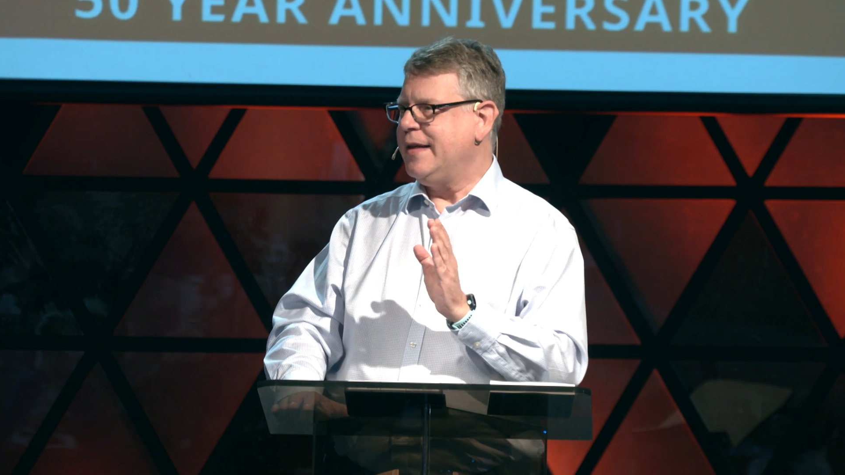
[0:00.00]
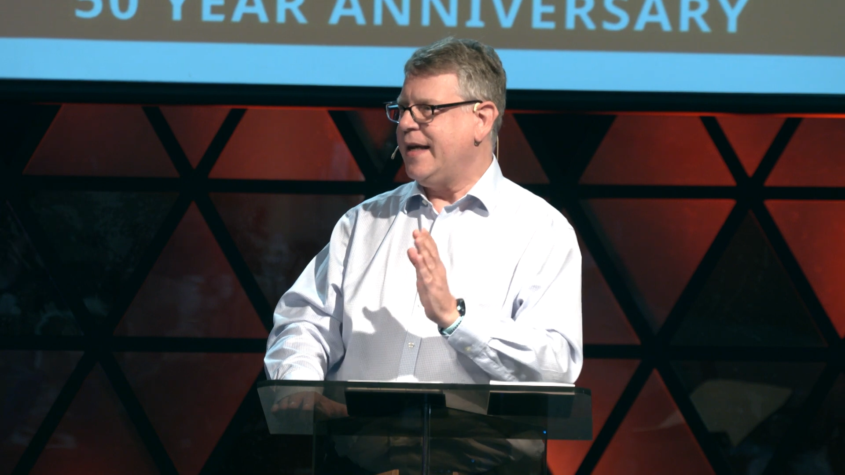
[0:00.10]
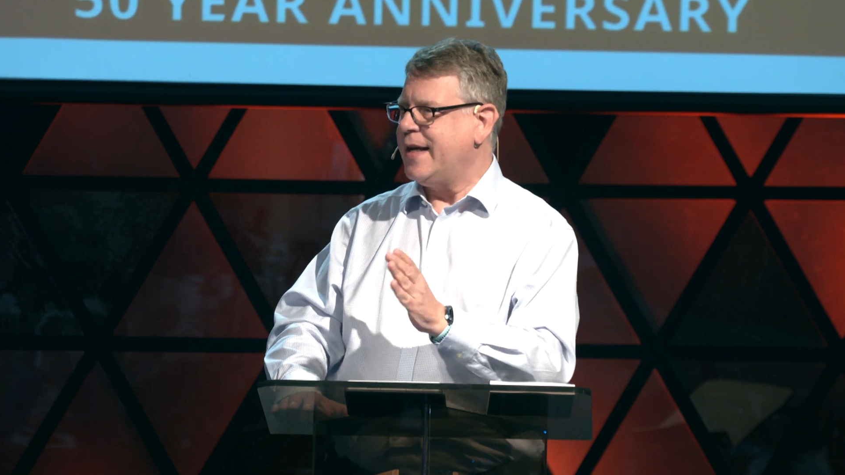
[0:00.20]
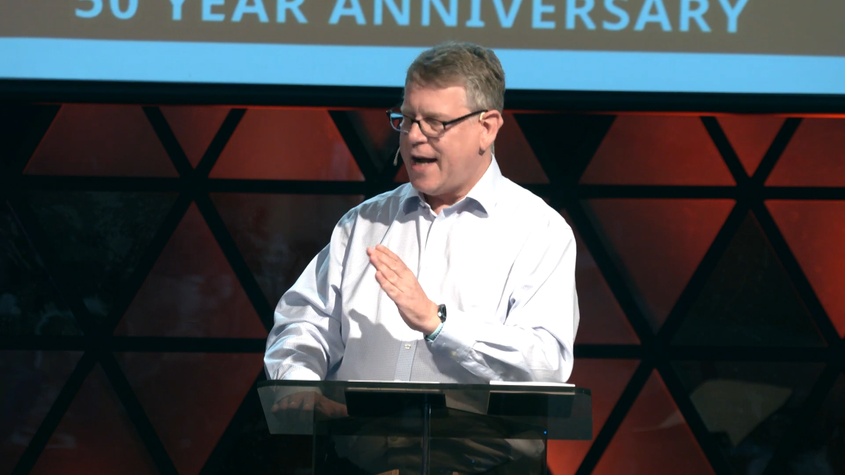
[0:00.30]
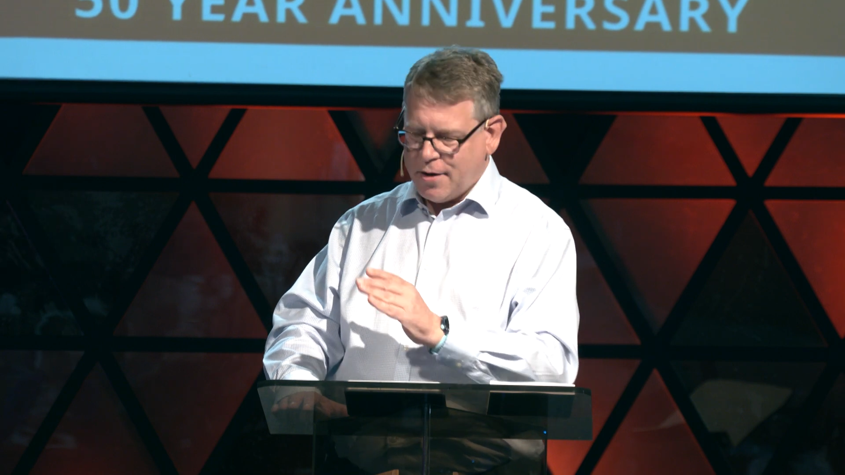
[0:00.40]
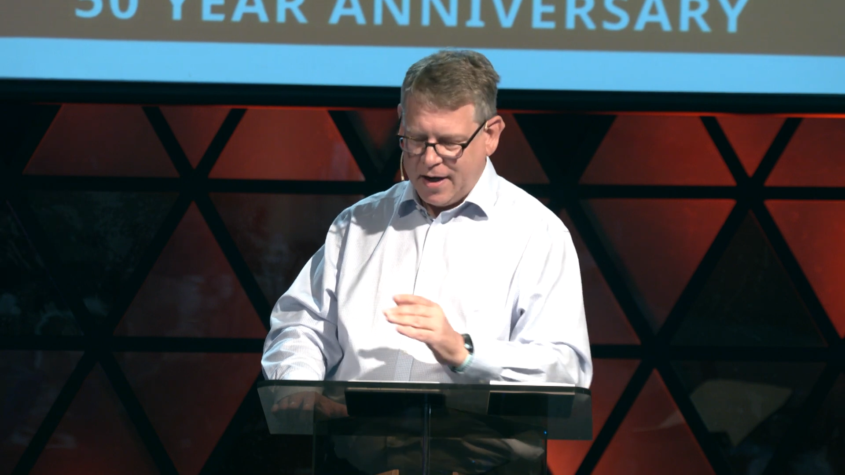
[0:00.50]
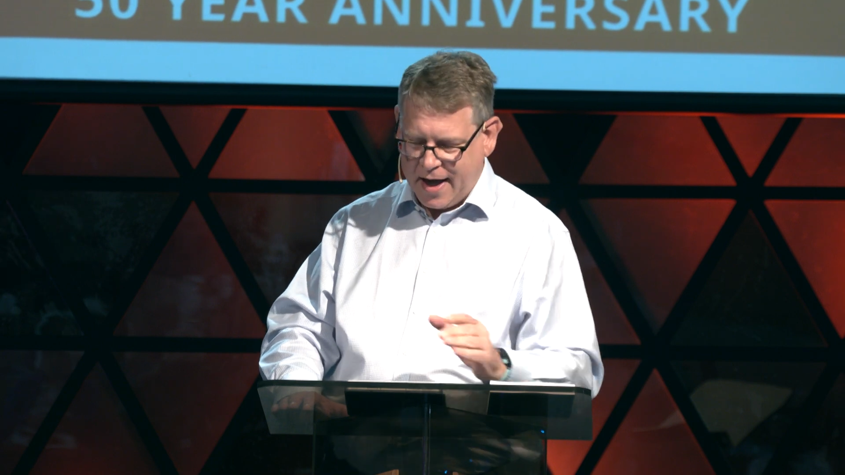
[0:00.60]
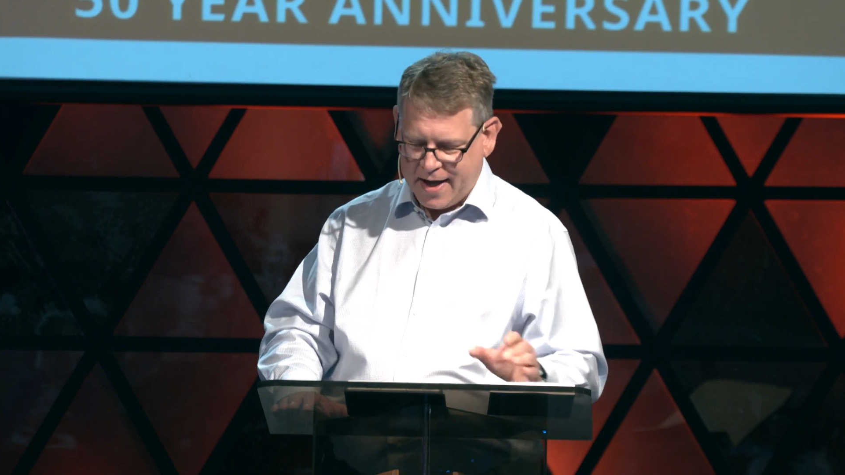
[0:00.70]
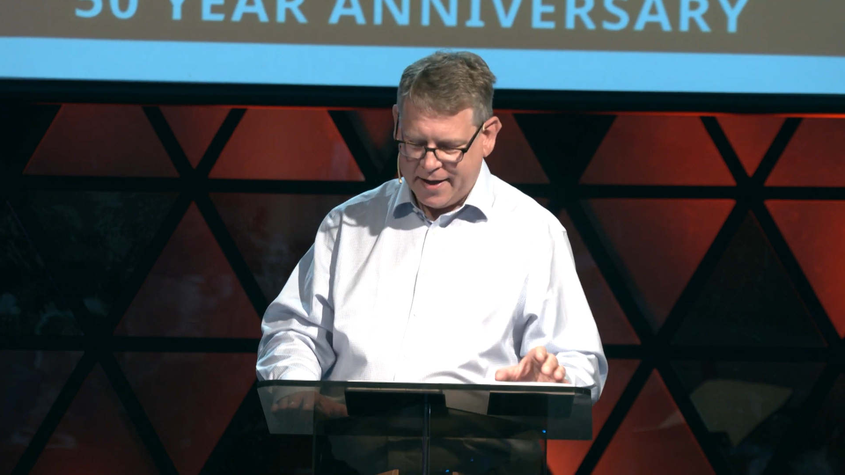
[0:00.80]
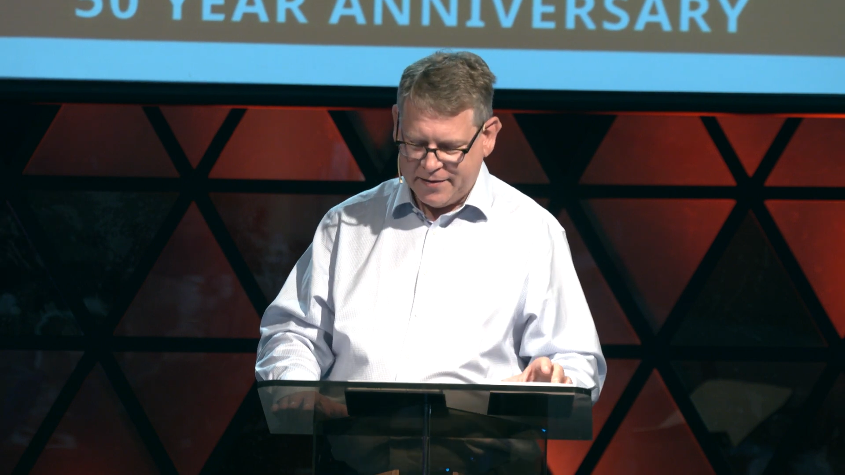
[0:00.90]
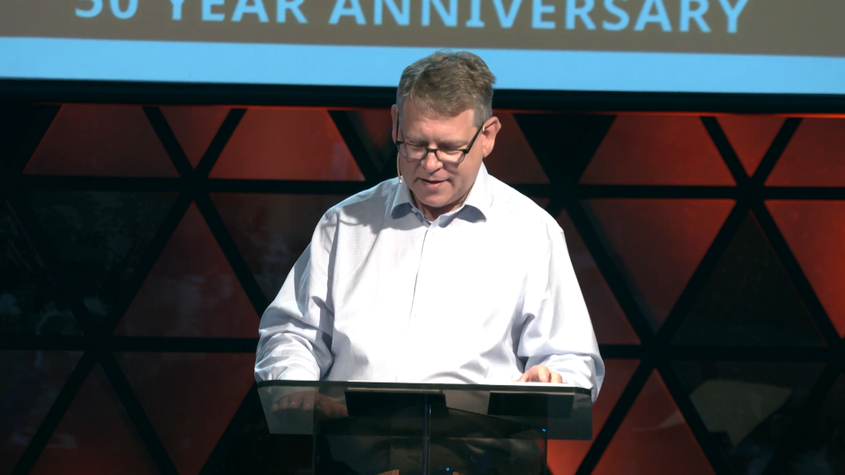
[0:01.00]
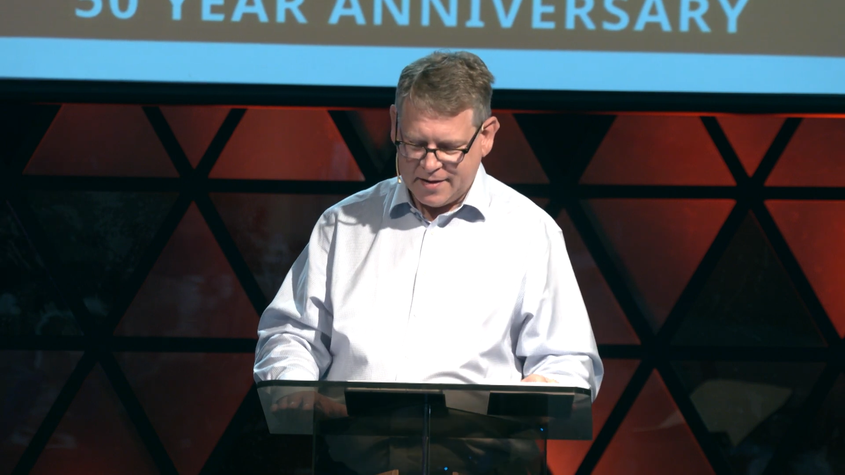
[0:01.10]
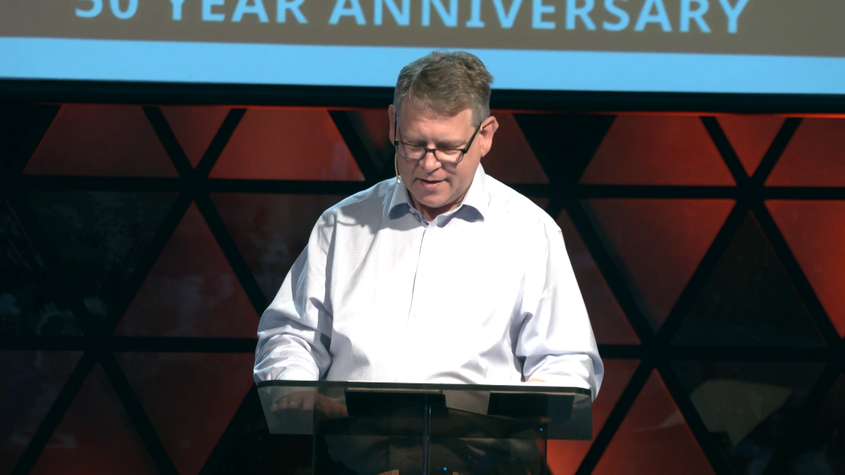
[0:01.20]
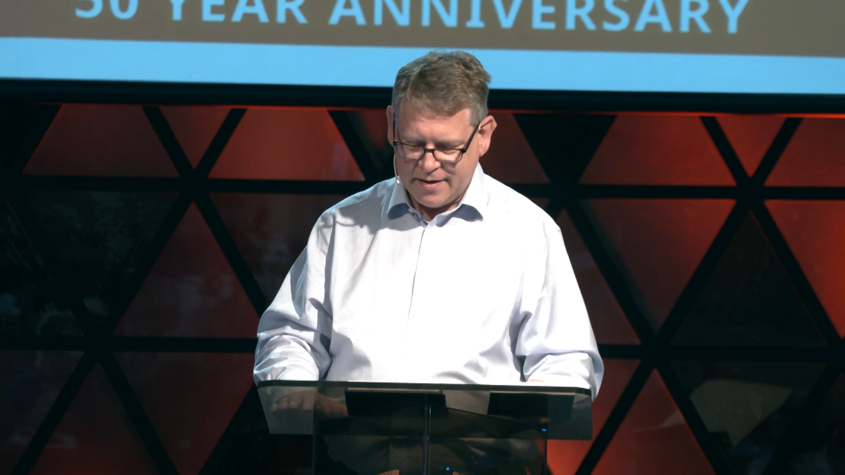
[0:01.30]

in our lives.